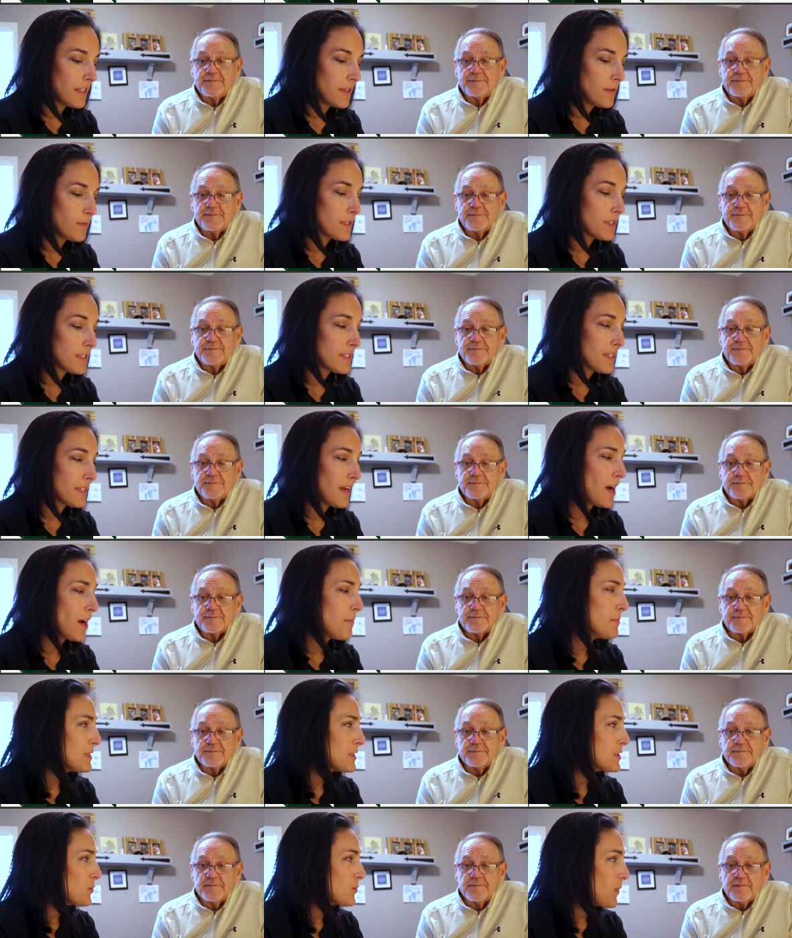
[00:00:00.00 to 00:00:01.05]
Speaker 1: it was up
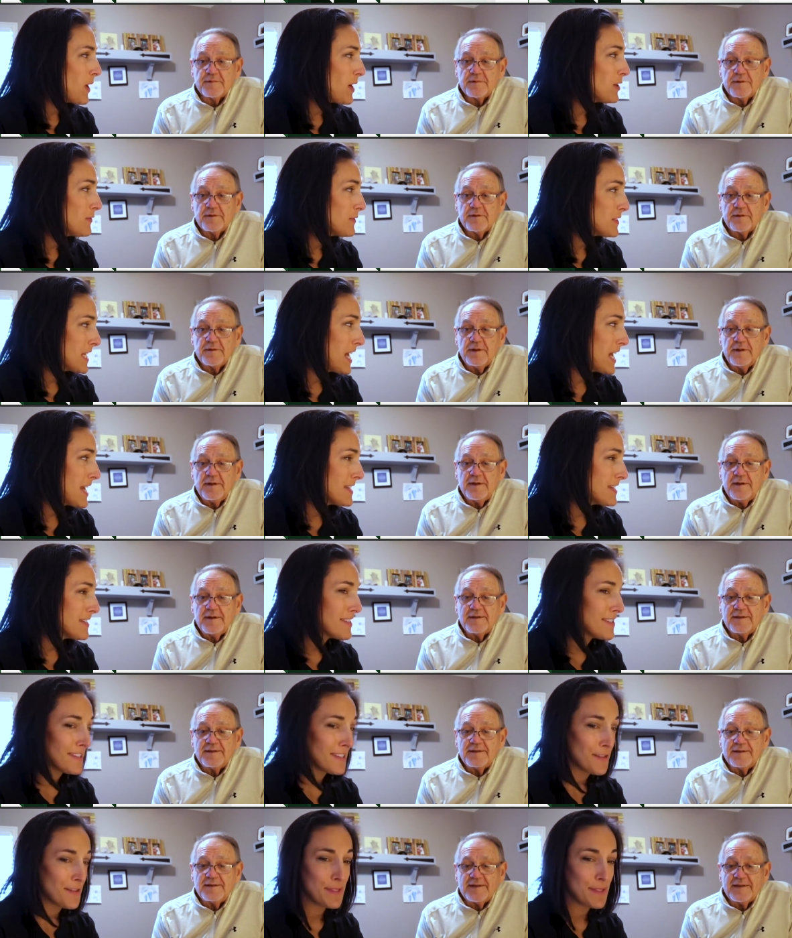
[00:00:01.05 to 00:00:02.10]
in twelve
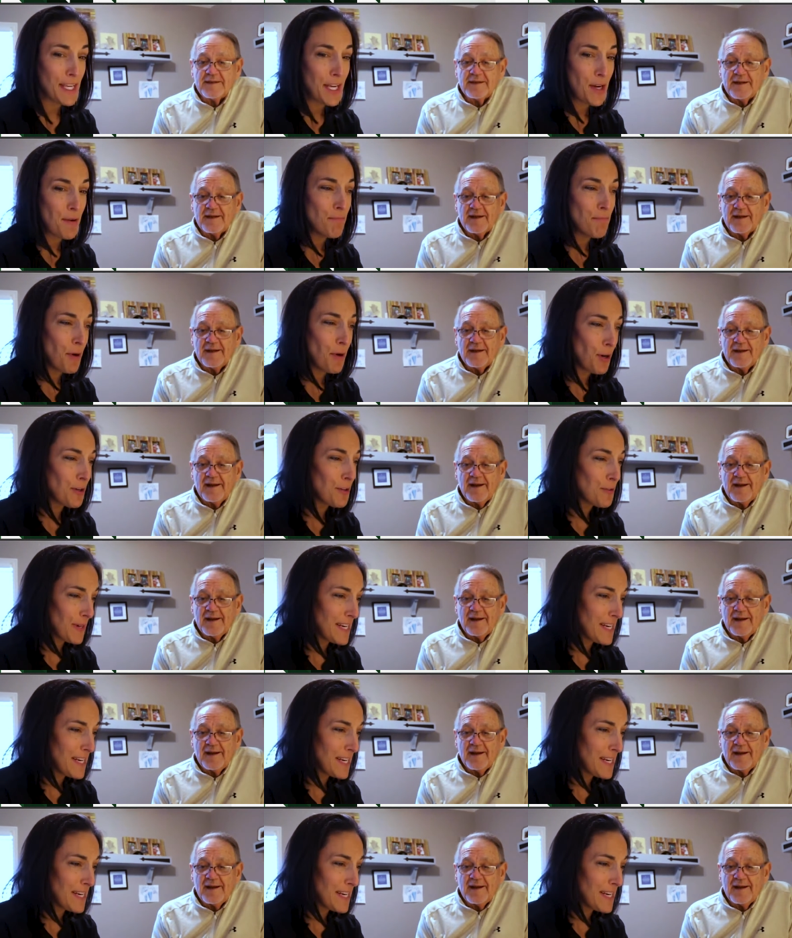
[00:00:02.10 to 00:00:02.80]
days. It was like a barn